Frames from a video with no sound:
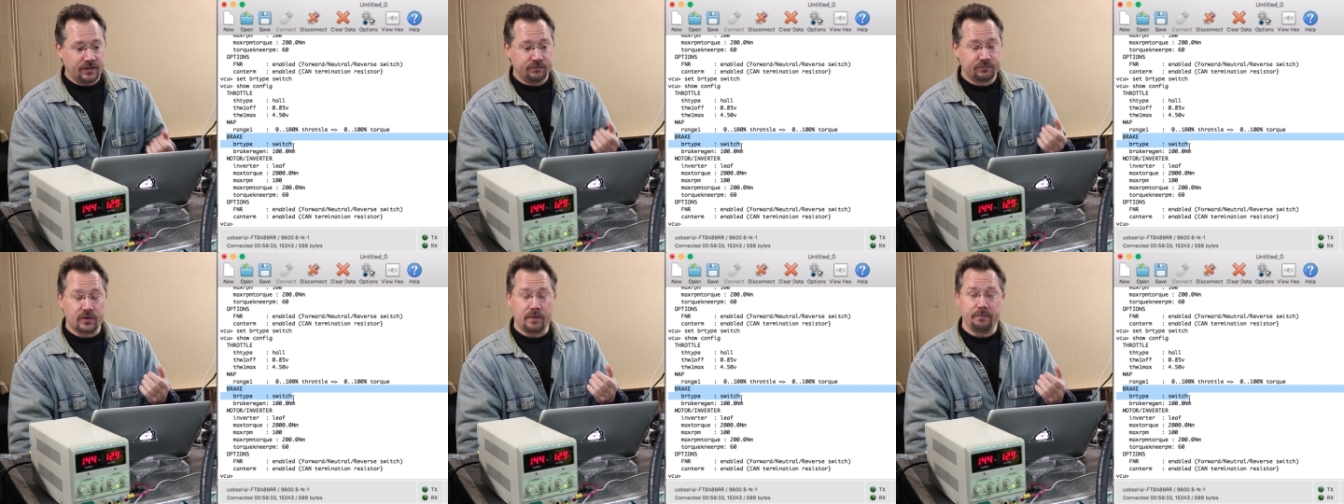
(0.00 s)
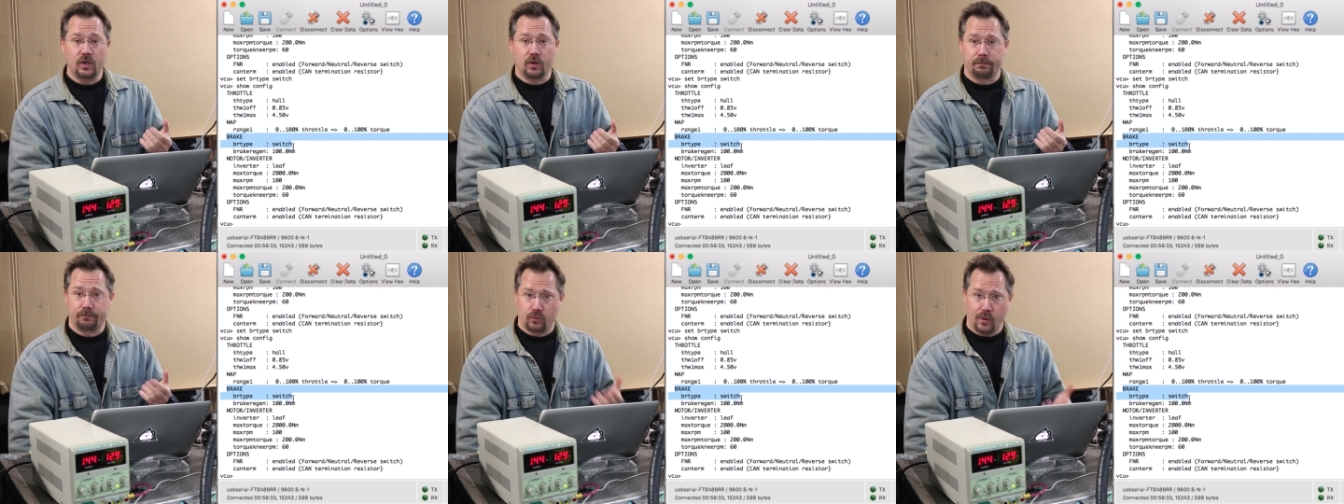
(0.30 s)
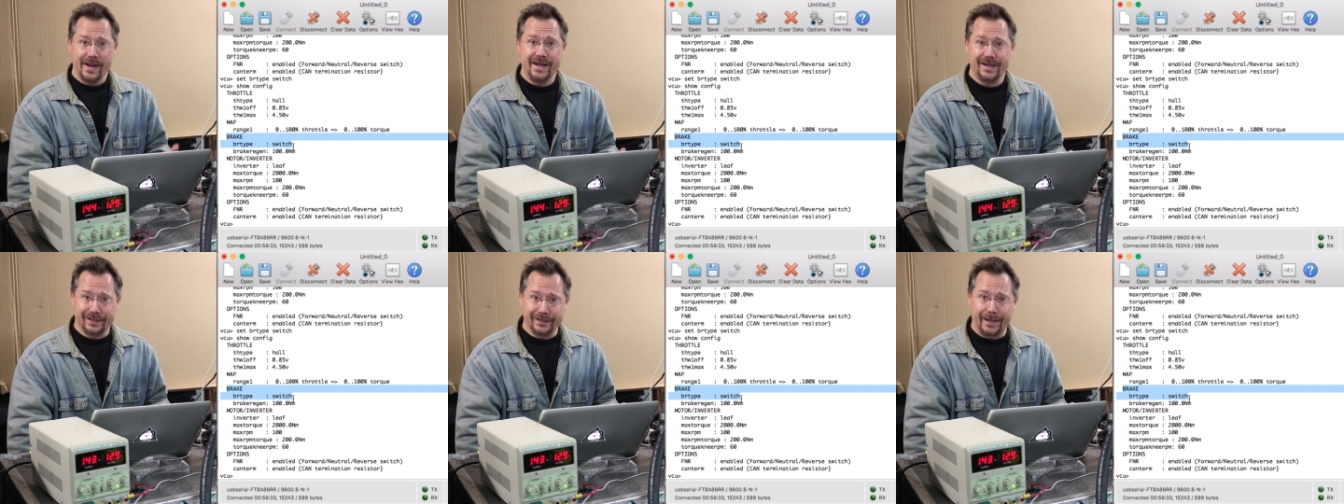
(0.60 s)
from your
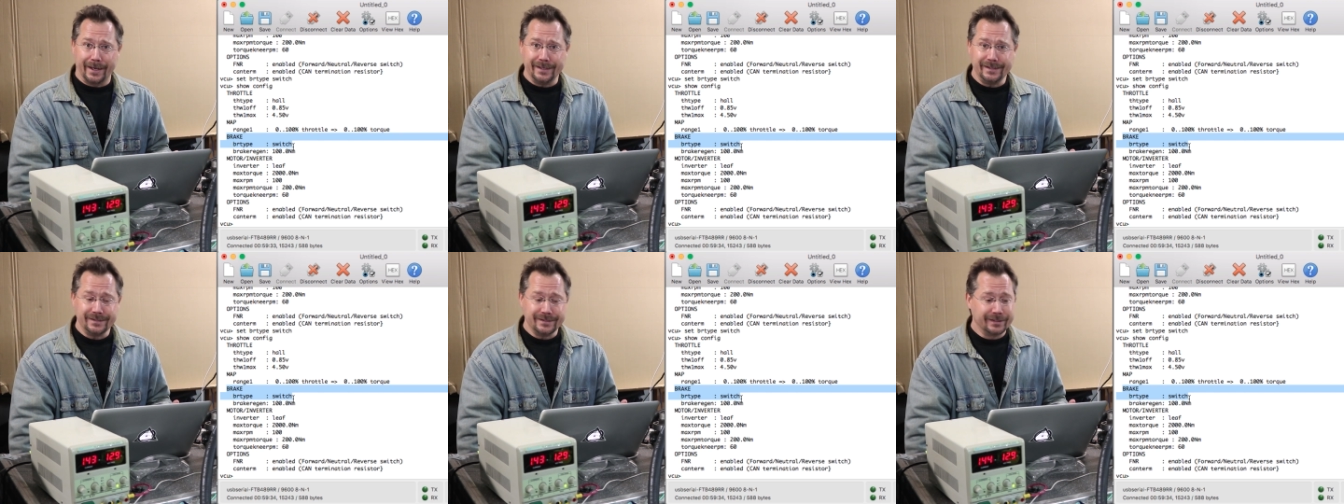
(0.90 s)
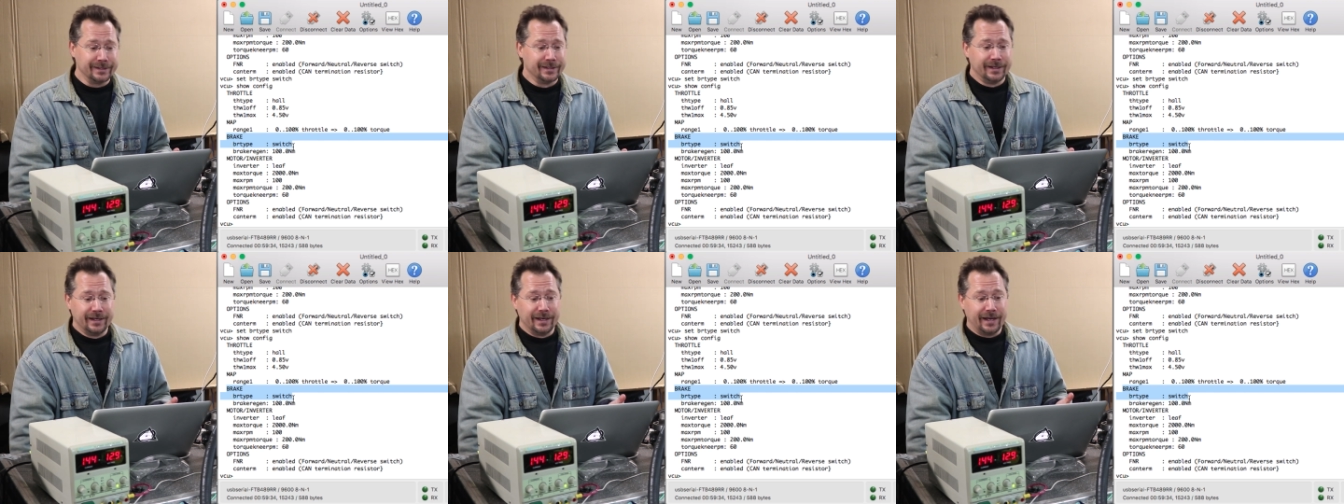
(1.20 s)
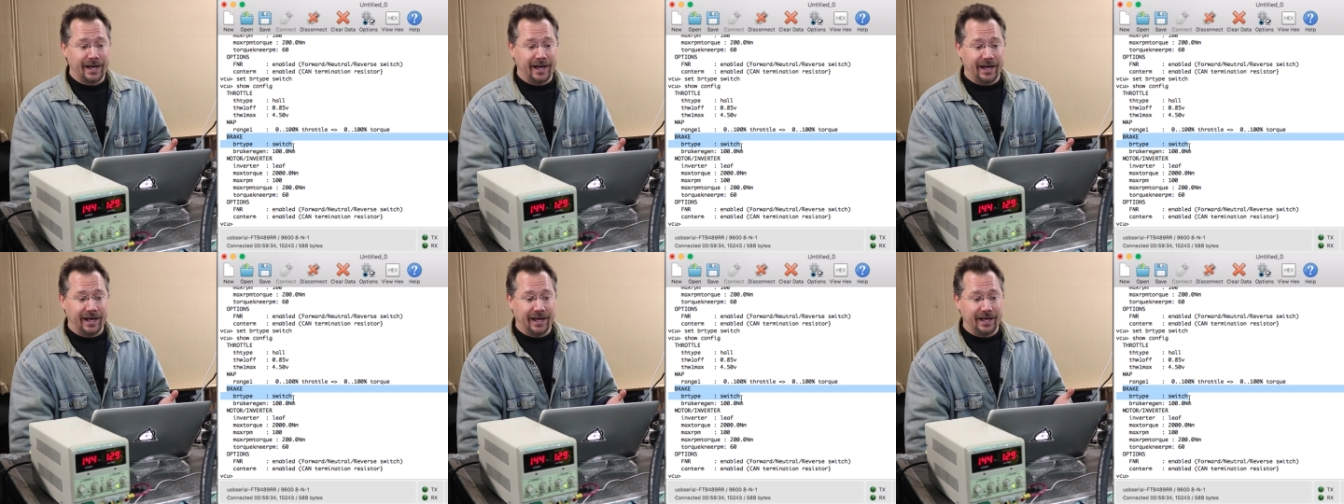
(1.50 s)
brake light
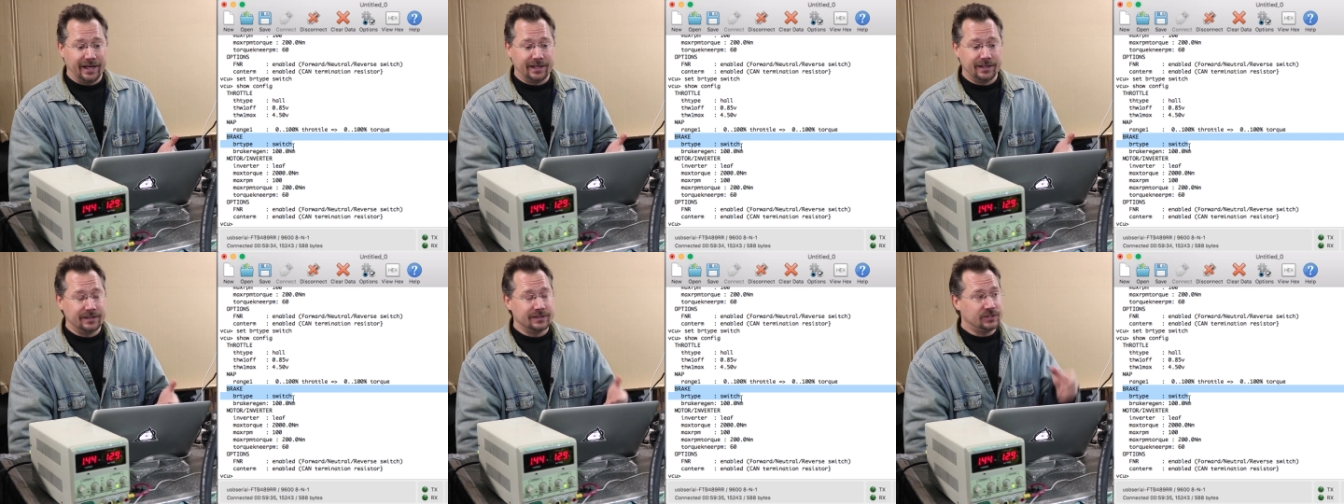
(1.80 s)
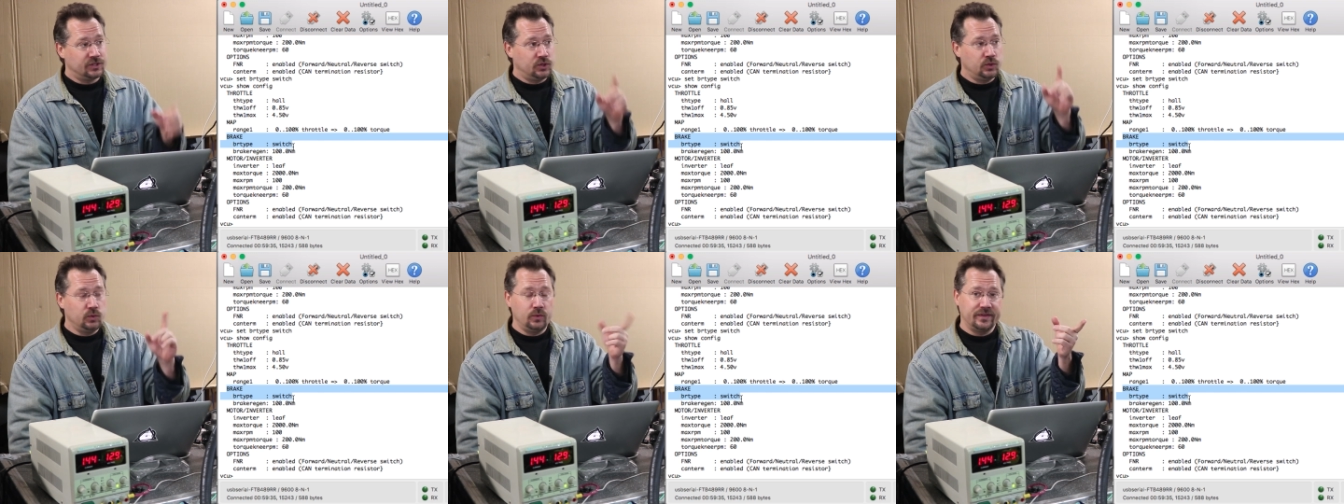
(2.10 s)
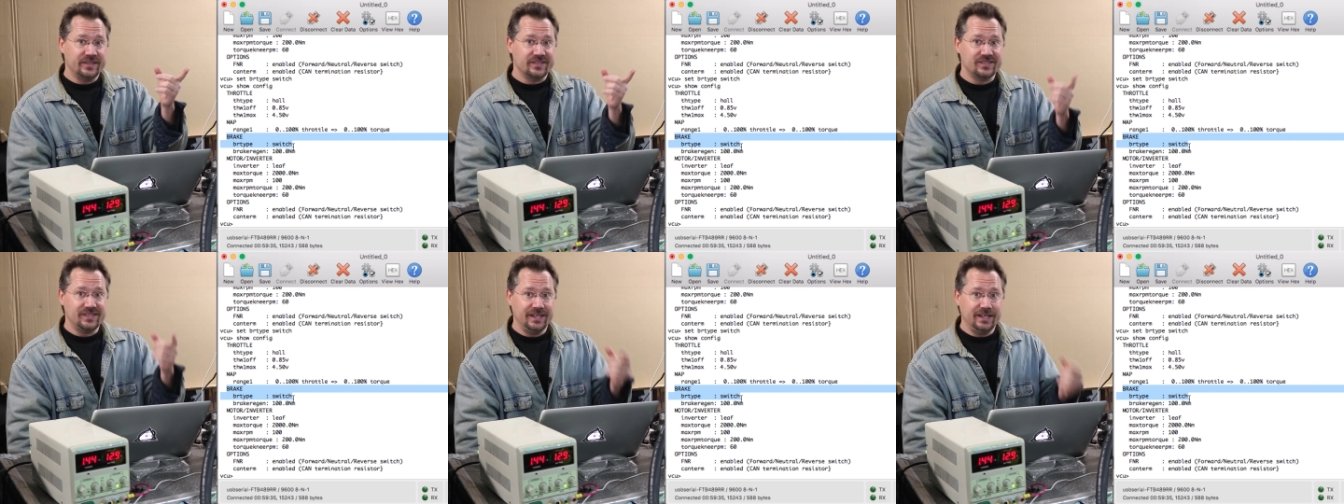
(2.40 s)
to
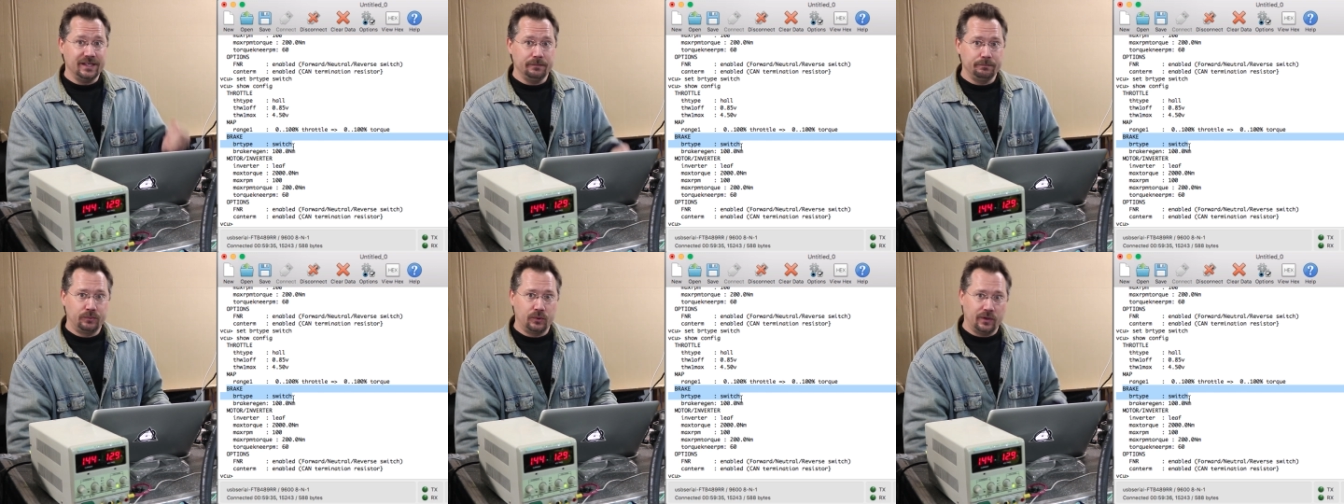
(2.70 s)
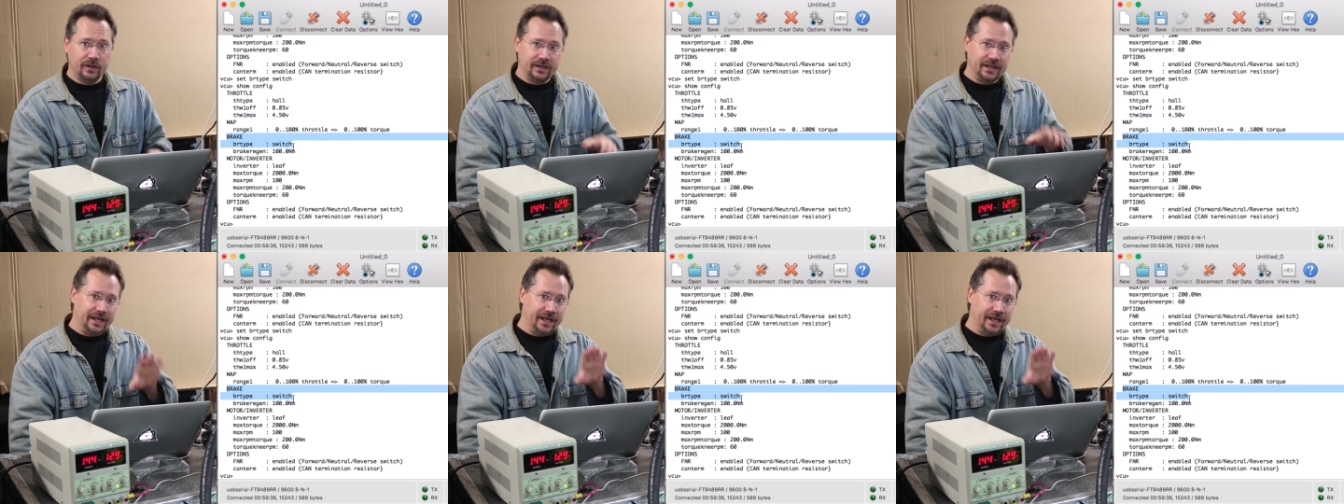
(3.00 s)
this input,